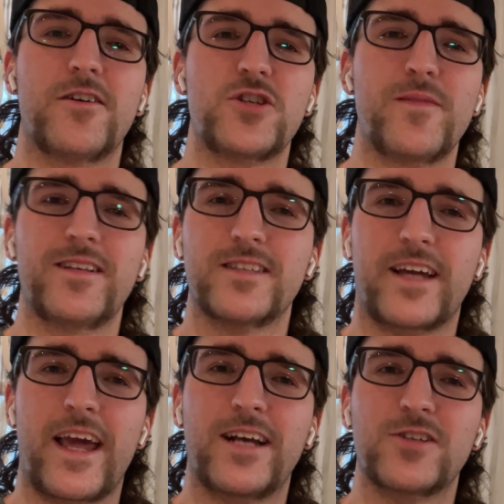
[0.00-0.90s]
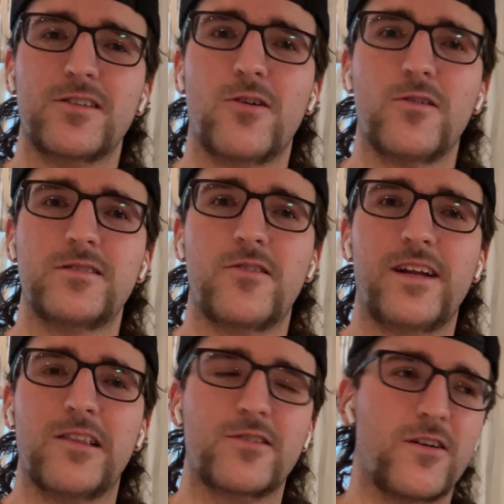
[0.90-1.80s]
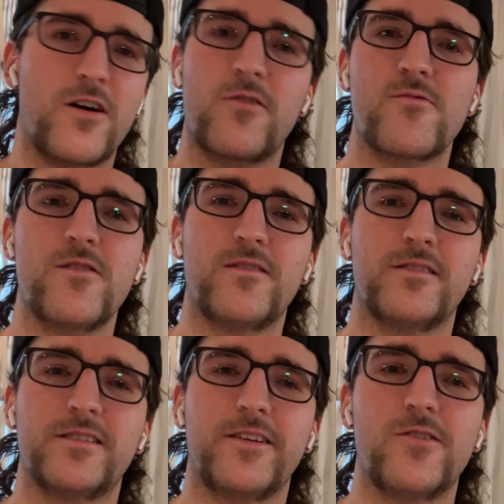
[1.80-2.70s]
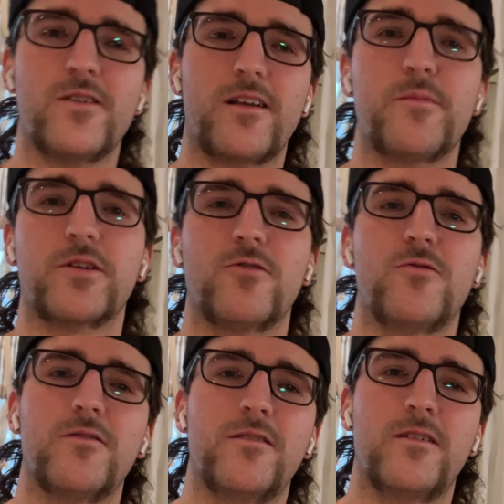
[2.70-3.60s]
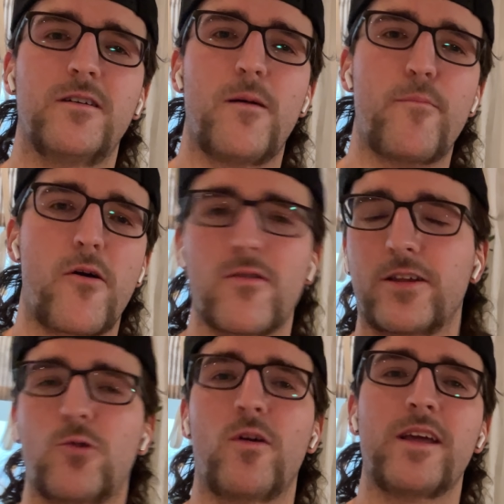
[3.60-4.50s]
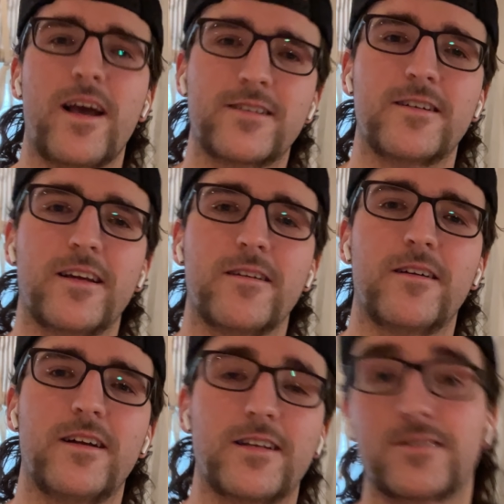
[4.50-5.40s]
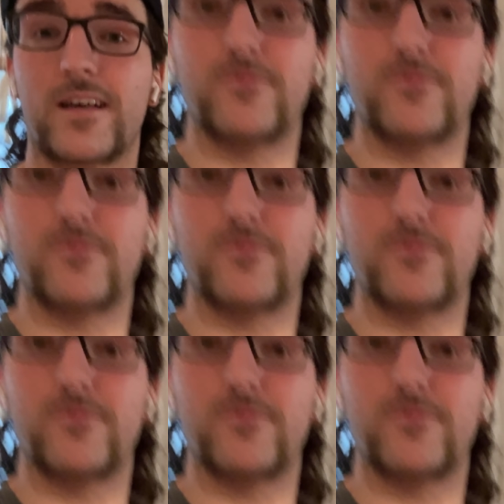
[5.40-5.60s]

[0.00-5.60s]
she made these like eggs on toast the other day. It looked unreal, and I said, you know what? I'm gonna go bury like 20 eggs today, and that's exactly